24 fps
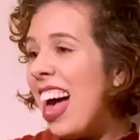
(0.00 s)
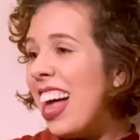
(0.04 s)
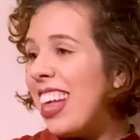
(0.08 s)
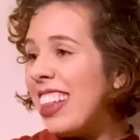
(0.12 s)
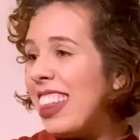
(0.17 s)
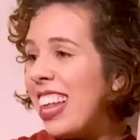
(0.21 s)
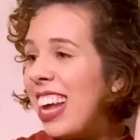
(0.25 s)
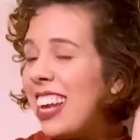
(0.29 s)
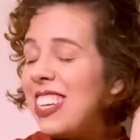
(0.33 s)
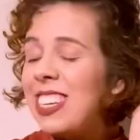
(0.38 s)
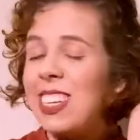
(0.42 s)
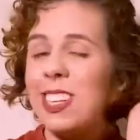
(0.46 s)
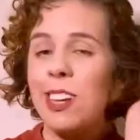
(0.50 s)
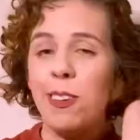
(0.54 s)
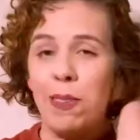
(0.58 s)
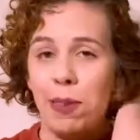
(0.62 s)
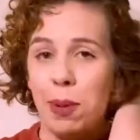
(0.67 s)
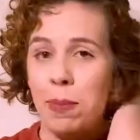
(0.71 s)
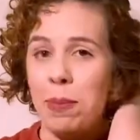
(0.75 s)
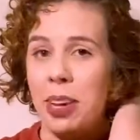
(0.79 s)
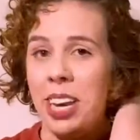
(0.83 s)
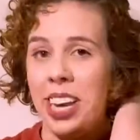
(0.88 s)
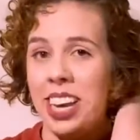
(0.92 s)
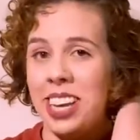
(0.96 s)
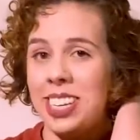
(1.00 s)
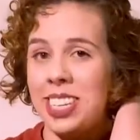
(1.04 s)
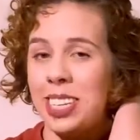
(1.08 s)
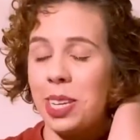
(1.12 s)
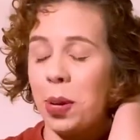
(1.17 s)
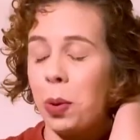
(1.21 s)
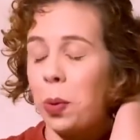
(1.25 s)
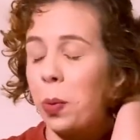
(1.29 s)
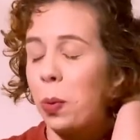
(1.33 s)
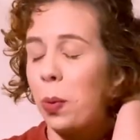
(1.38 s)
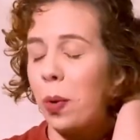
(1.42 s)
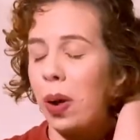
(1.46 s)
That's it for me. It's a
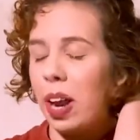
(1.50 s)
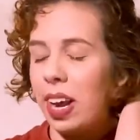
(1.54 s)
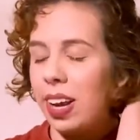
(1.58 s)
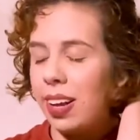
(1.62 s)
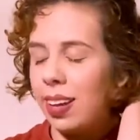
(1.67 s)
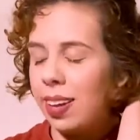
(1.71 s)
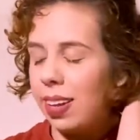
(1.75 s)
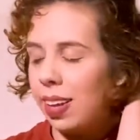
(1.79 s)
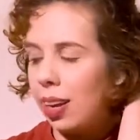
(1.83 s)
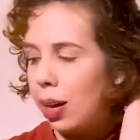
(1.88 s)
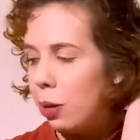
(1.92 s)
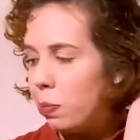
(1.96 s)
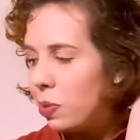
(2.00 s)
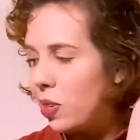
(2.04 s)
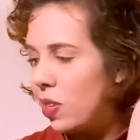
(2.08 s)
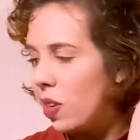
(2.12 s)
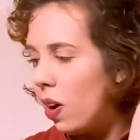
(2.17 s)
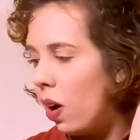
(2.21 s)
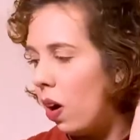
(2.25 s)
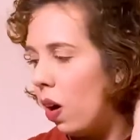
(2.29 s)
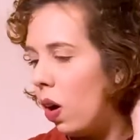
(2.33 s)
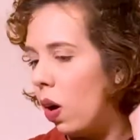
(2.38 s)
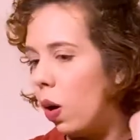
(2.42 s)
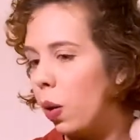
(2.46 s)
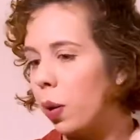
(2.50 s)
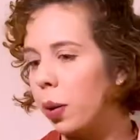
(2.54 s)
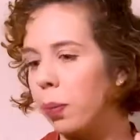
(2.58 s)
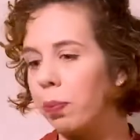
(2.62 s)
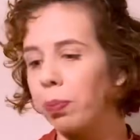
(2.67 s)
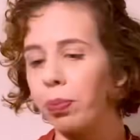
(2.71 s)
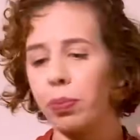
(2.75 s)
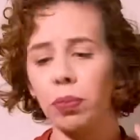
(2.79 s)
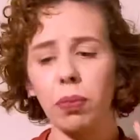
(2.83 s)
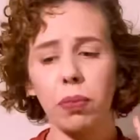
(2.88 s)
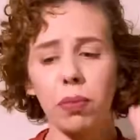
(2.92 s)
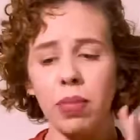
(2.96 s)
great club song.
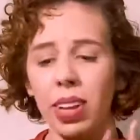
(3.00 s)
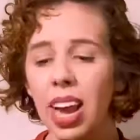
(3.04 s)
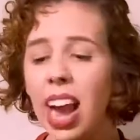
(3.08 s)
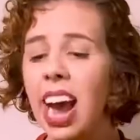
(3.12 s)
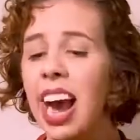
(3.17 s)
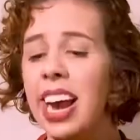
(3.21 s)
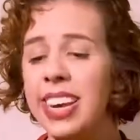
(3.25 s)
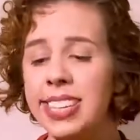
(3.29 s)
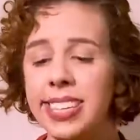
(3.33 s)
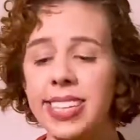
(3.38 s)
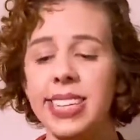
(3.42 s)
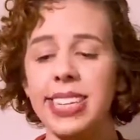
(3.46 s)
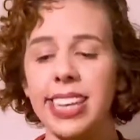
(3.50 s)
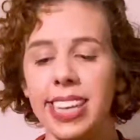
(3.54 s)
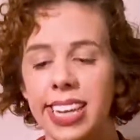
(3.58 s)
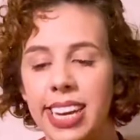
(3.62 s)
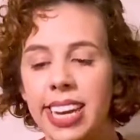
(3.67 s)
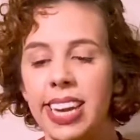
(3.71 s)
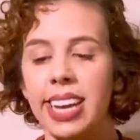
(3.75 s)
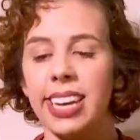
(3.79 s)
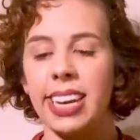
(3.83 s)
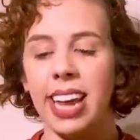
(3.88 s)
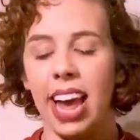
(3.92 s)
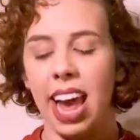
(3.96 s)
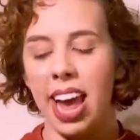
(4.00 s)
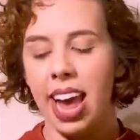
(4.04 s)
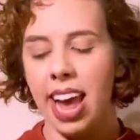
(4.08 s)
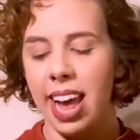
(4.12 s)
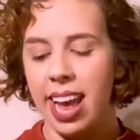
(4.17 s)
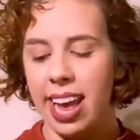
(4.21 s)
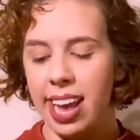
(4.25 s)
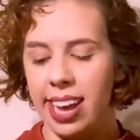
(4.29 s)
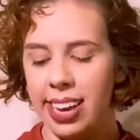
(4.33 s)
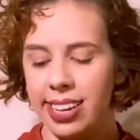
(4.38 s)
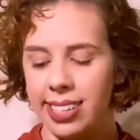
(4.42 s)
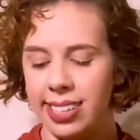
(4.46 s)
I see it
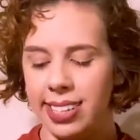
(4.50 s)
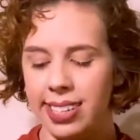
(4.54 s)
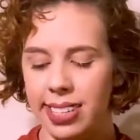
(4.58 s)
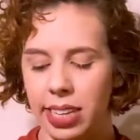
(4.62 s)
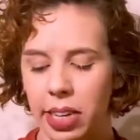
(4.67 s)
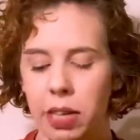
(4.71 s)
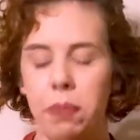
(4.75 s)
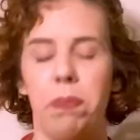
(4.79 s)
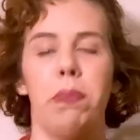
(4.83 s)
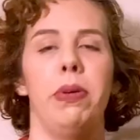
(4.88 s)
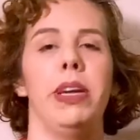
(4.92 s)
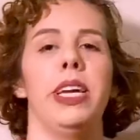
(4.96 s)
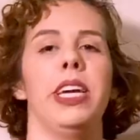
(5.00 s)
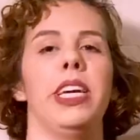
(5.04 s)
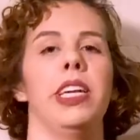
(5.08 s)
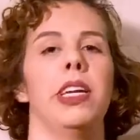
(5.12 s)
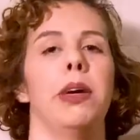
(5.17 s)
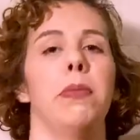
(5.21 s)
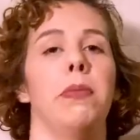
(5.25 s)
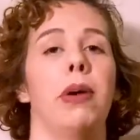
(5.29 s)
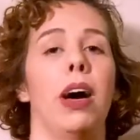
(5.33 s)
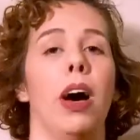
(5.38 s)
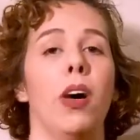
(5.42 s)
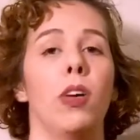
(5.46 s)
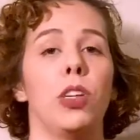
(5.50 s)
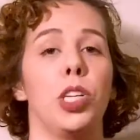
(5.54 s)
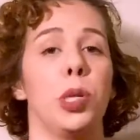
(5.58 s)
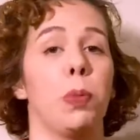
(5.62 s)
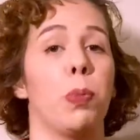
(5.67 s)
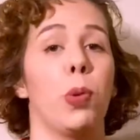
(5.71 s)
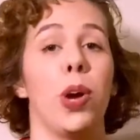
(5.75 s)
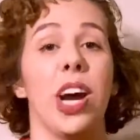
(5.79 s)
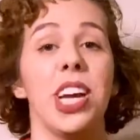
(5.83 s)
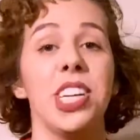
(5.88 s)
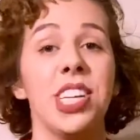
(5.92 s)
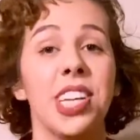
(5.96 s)
as it being about
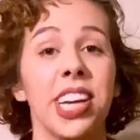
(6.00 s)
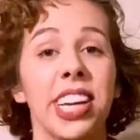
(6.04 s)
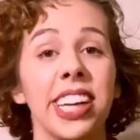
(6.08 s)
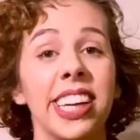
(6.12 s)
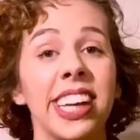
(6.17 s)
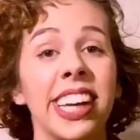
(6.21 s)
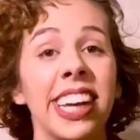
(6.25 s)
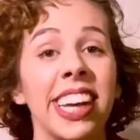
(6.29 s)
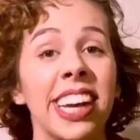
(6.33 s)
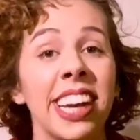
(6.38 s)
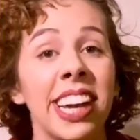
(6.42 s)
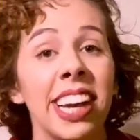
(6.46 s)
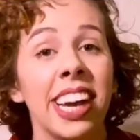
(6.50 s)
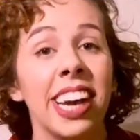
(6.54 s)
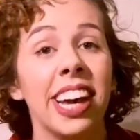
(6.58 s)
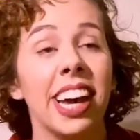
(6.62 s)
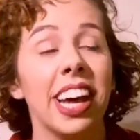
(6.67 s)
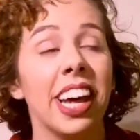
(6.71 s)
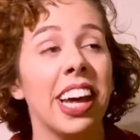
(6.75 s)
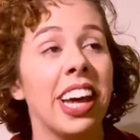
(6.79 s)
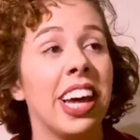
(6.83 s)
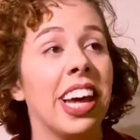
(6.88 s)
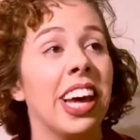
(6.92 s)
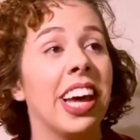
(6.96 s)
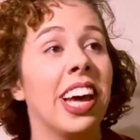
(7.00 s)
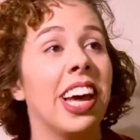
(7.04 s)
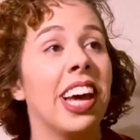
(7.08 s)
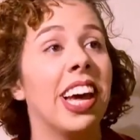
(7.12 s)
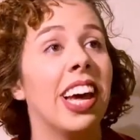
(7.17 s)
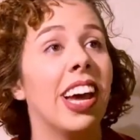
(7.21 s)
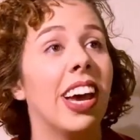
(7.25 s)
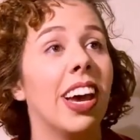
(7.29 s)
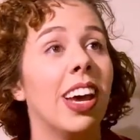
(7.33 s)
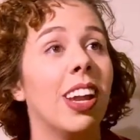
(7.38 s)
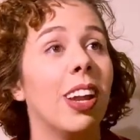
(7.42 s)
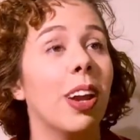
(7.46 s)
depression
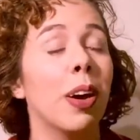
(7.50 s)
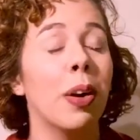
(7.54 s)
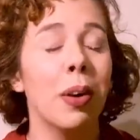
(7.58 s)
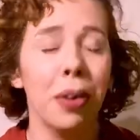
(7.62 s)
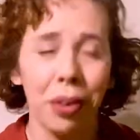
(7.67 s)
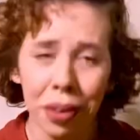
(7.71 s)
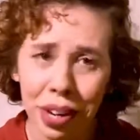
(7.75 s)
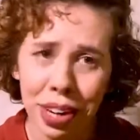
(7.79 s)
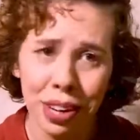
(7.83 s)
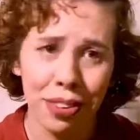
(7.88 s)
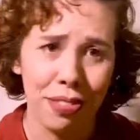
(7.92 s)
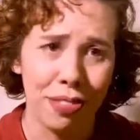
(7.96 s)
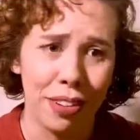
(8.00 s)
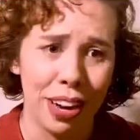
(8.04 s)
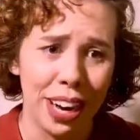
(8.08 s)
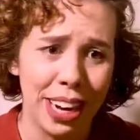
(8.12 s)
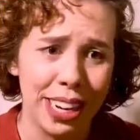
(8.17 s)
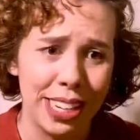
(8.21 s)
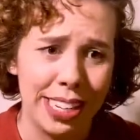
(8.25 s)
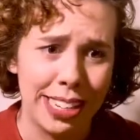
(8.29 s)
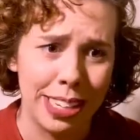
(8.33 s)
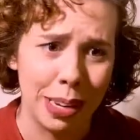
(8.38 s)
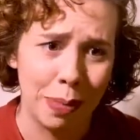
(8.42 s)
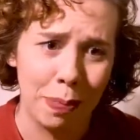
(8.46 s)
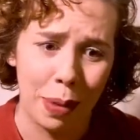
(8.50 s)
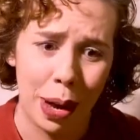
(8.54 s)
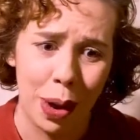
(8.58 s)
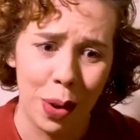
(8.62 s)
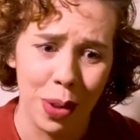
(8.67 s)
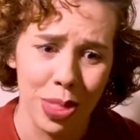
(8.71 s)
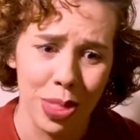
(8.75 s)
and her advice about